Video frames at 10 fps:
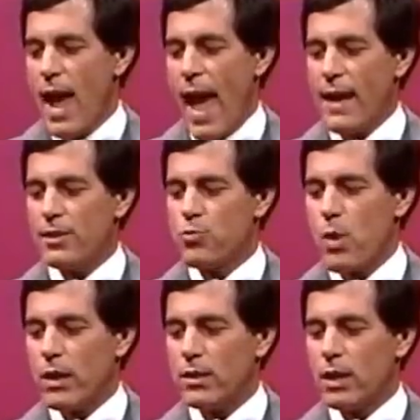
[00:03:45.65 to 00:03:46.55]
And his
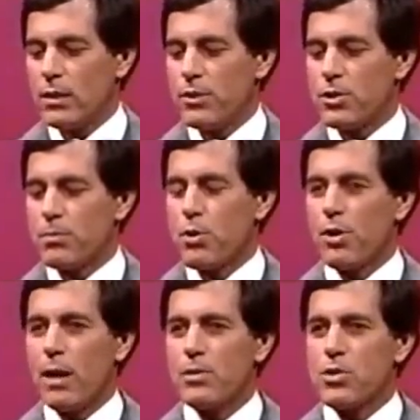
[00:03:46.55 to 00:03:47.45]
weekly television
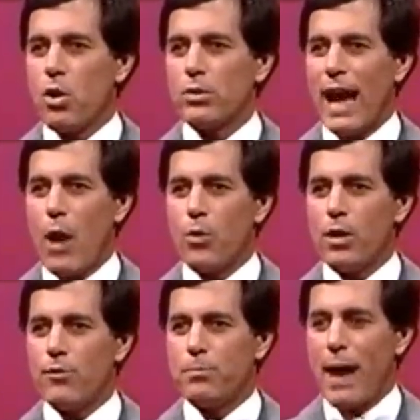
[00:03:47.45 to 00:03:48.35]
program is called Hour of